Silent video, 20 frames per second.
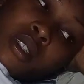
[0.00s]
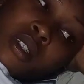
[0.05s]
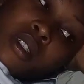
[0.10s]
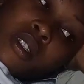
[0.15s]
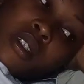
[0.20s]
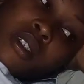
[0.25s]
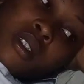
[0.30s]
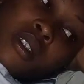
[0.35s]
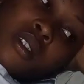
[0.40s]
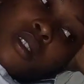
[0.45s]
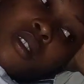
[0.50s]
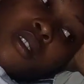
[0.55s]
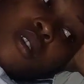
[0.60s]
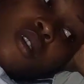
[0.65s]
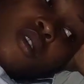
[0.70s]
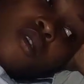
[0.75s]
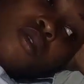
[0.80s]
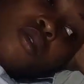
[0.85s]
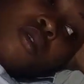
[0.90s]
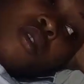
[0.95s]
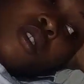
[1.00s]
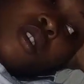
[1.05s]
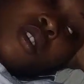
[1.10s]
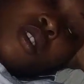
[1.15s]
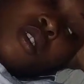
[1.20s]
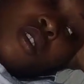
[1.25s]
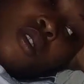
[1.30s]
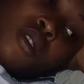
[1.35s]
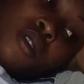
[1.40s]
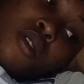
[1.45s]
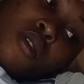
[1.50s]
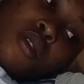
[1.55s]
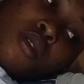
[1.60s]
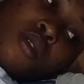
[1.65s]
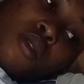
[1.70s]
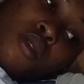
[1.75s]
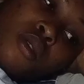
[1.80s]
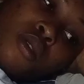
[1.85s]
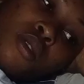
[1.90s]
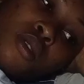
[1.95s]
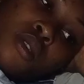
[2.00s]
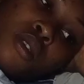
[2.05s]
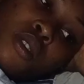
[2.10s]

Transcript: in Unit 2.